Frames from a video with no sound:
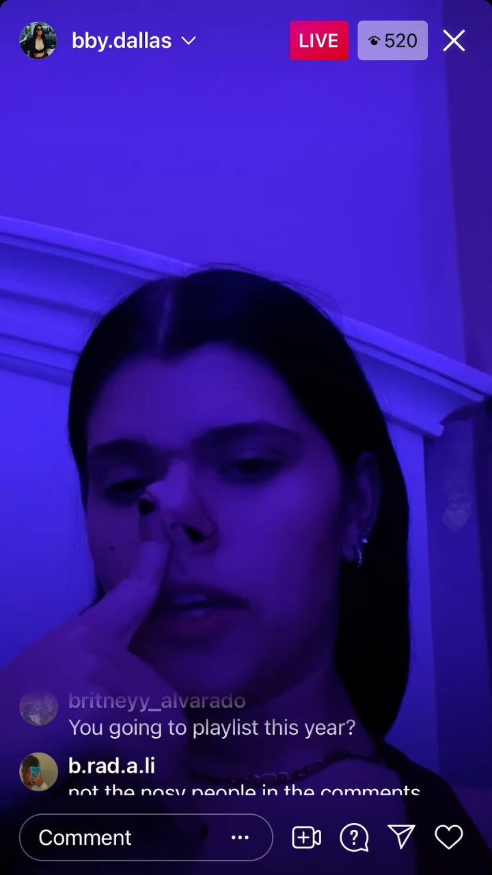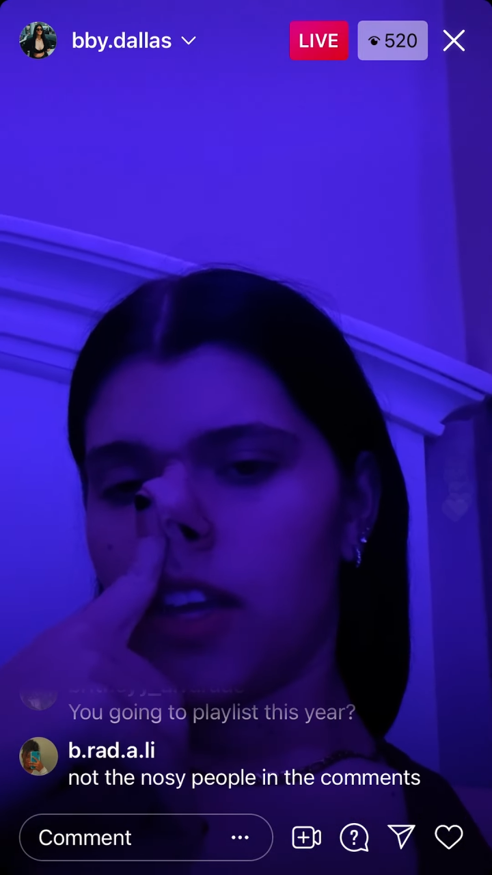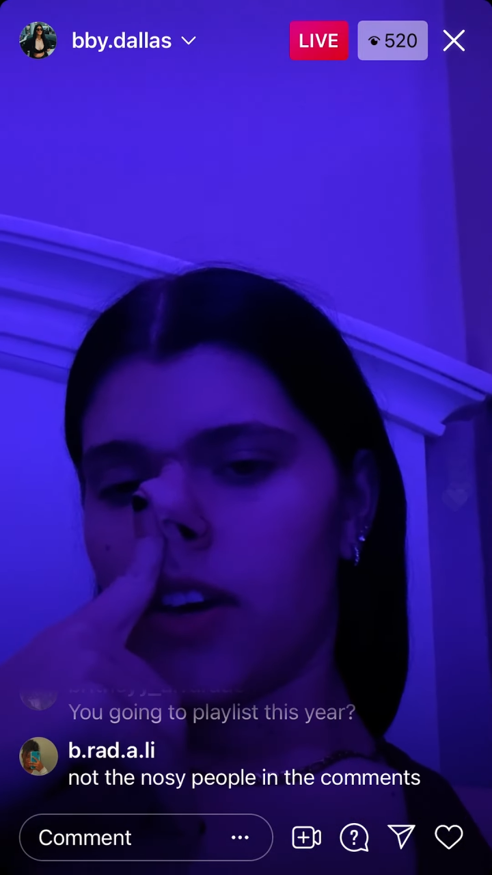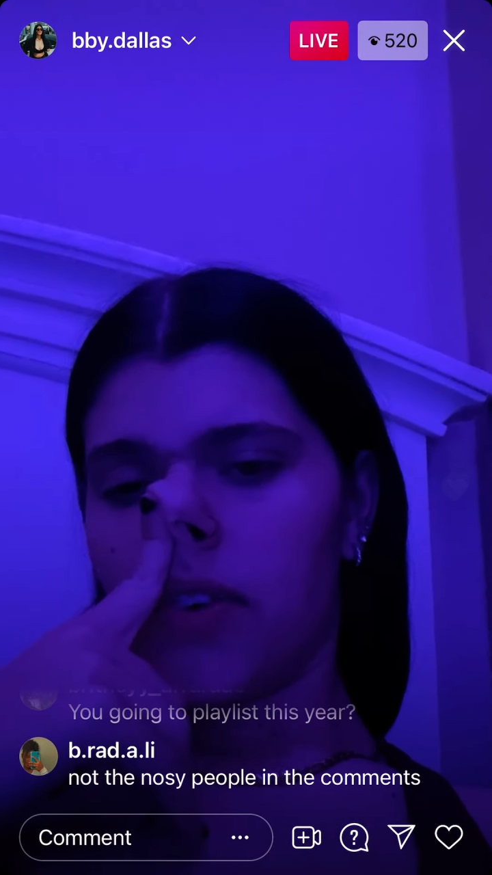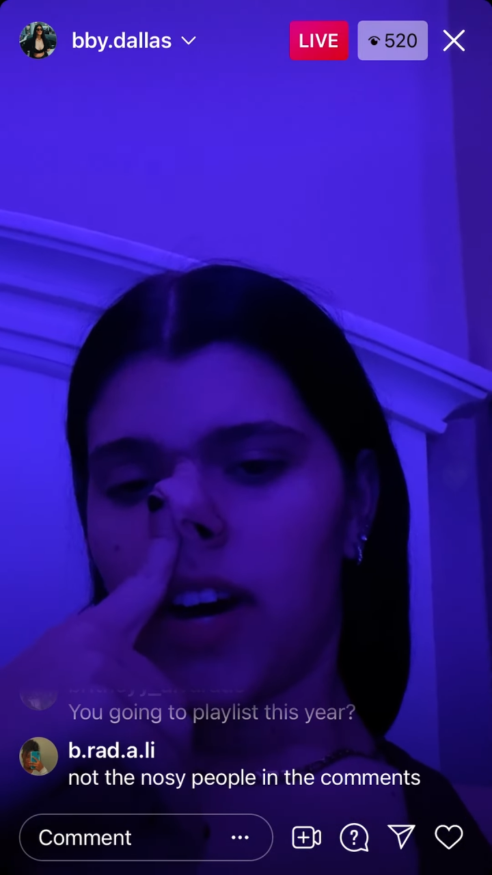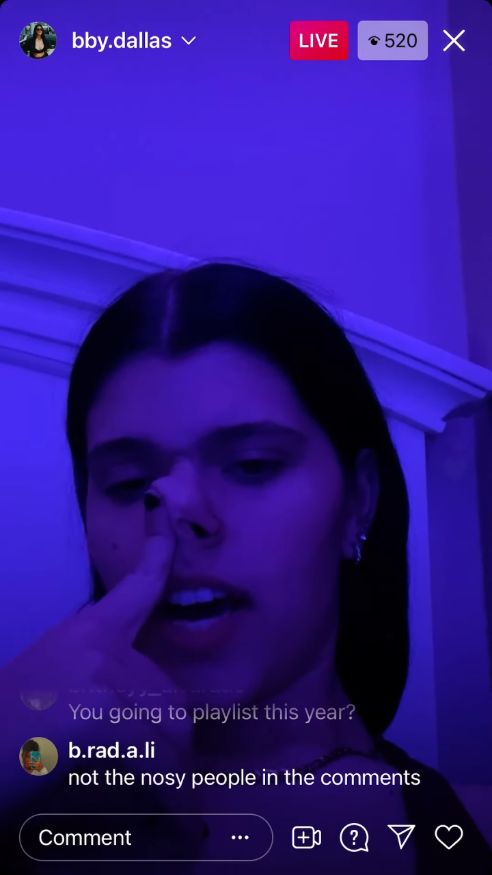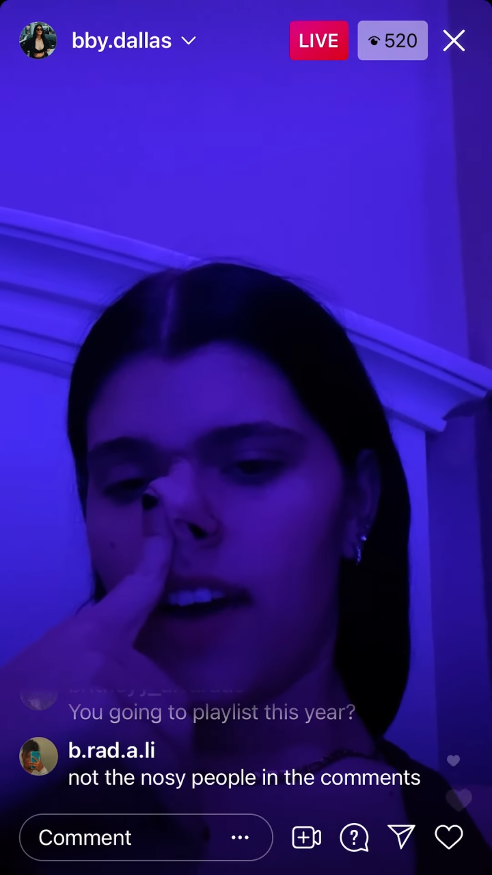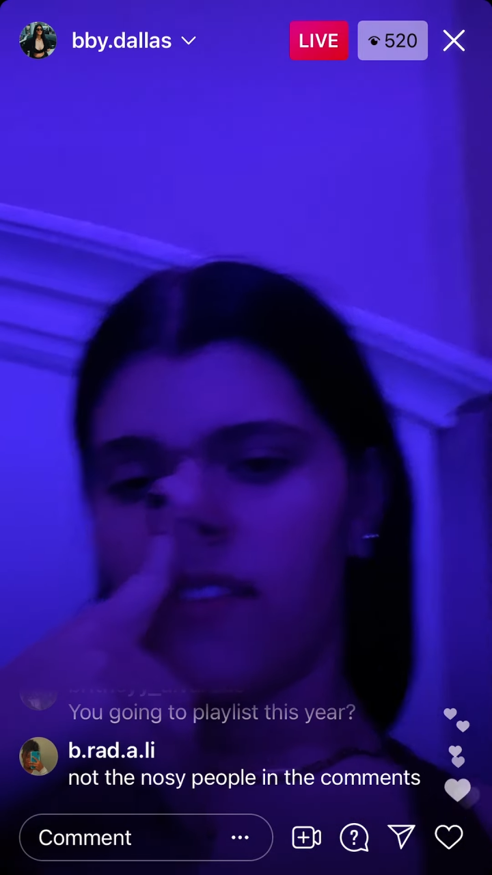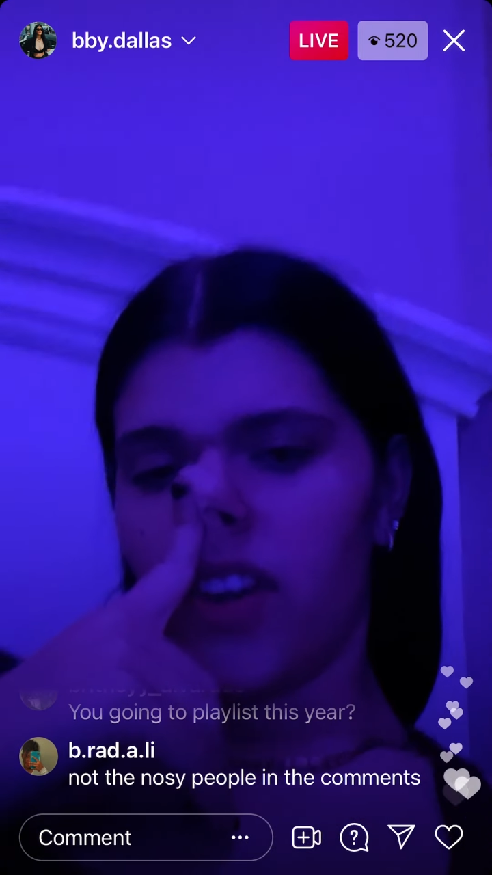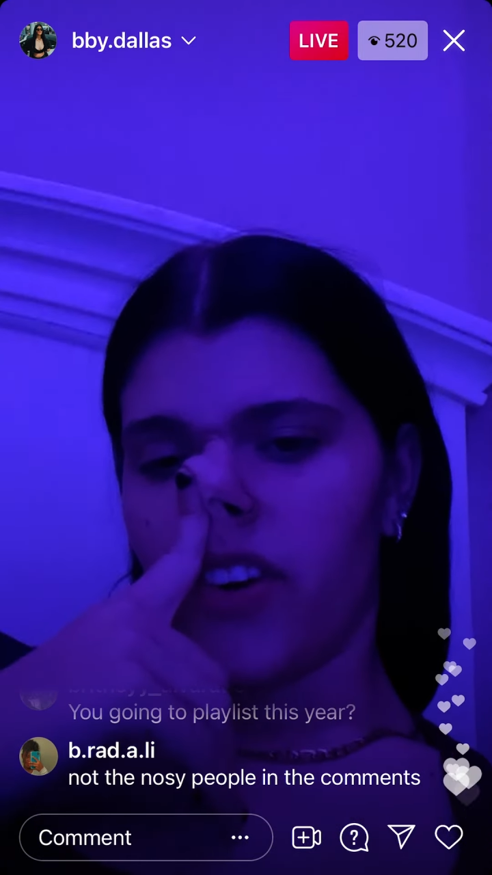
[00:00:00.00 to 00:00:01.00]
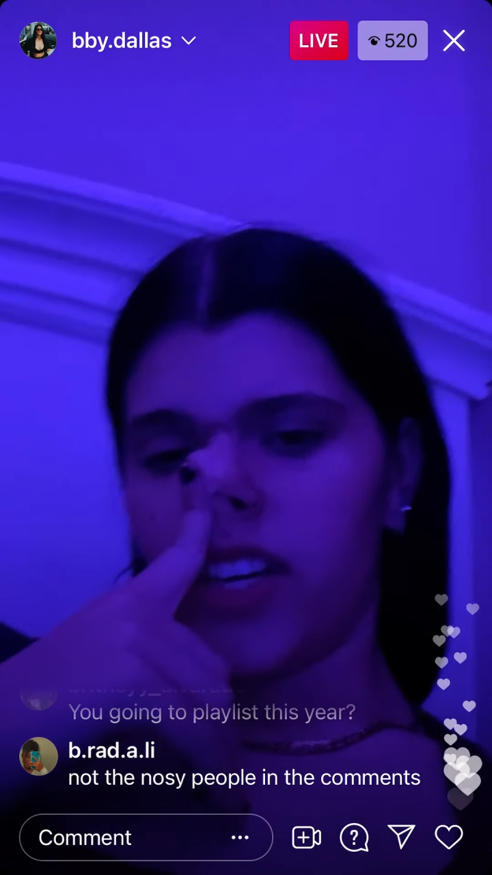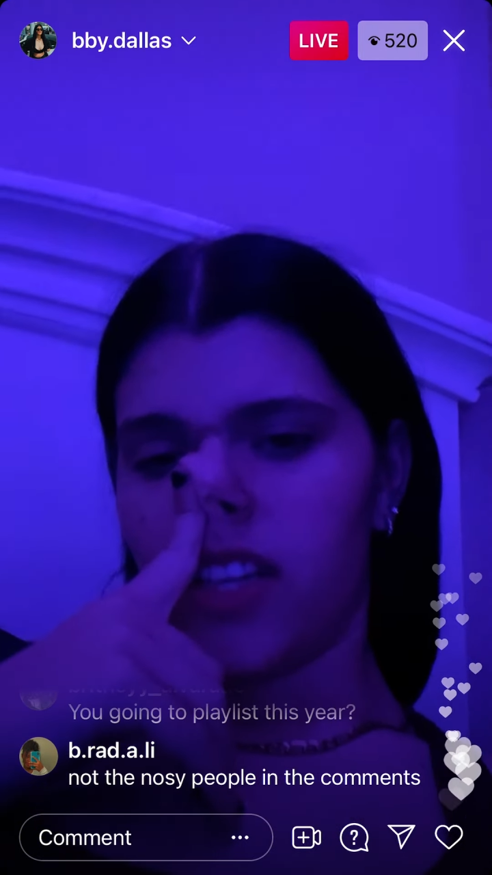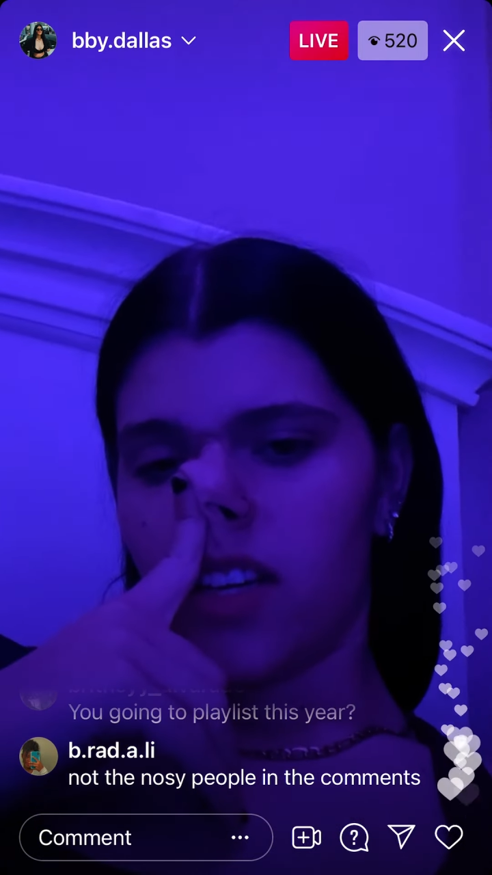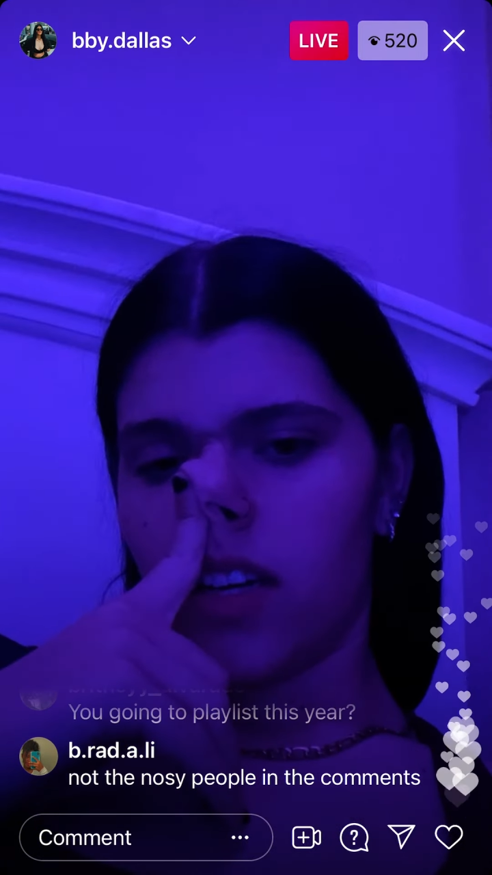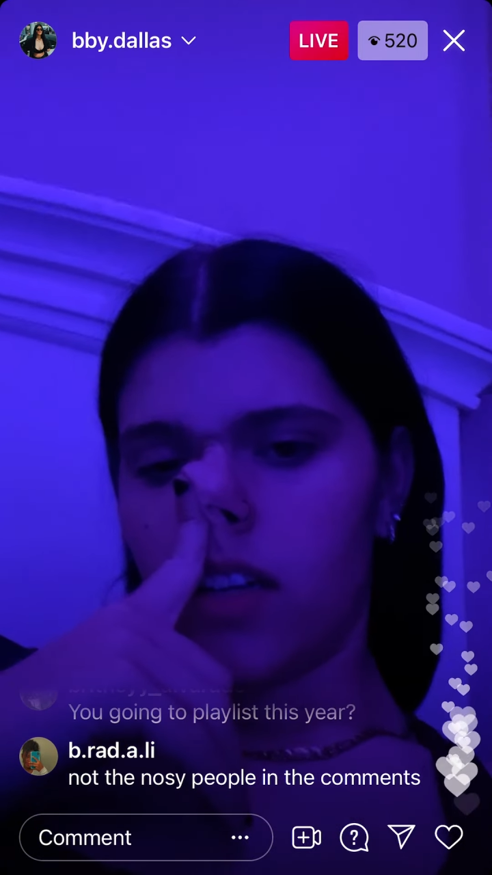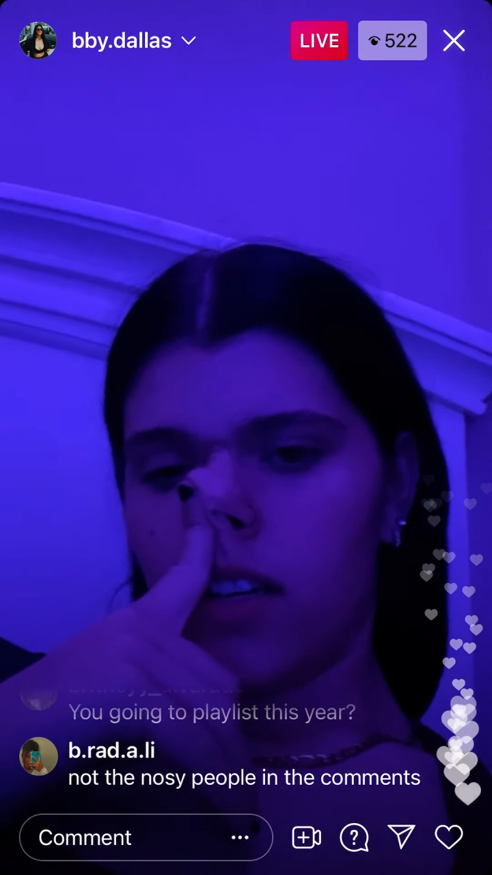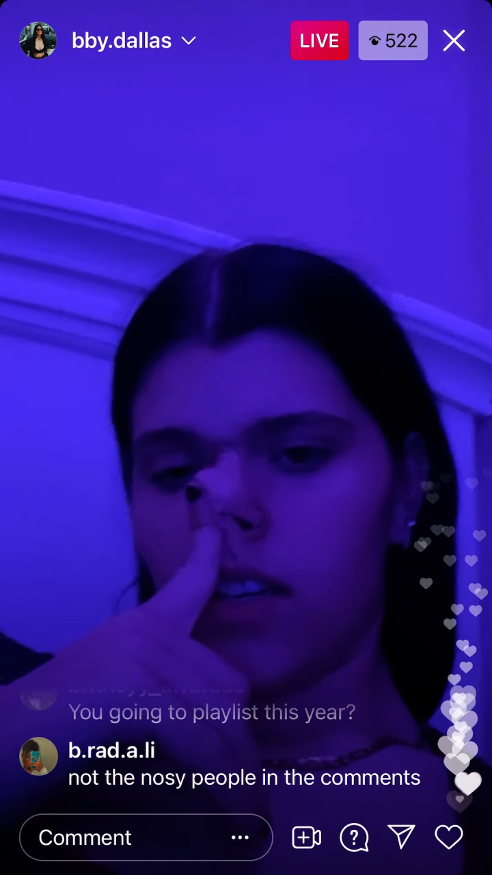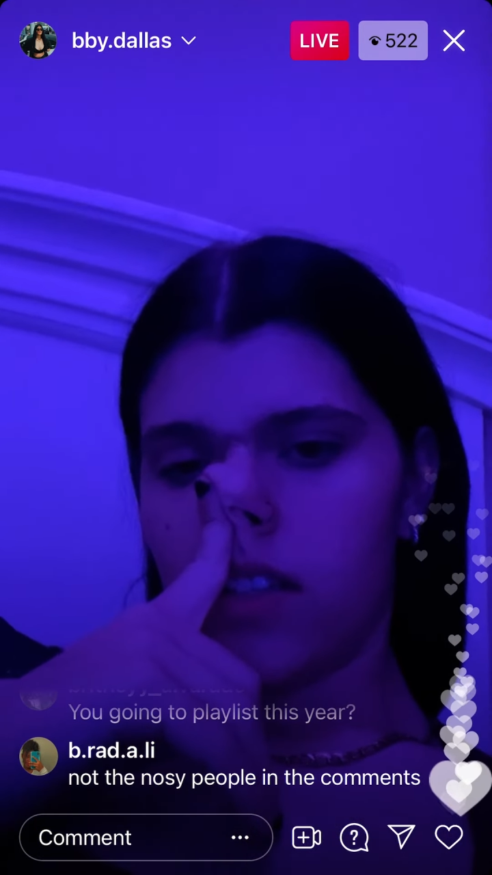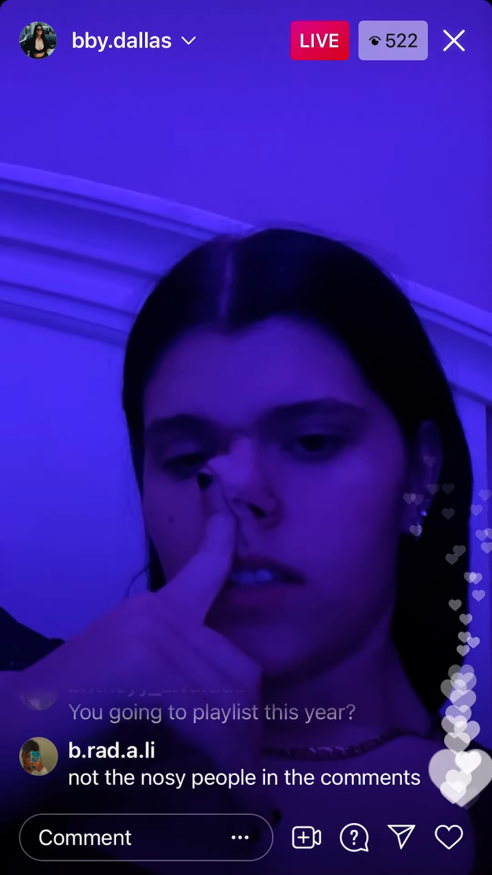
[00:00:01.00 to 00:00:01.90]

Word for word: D'Amelio? I have no idea.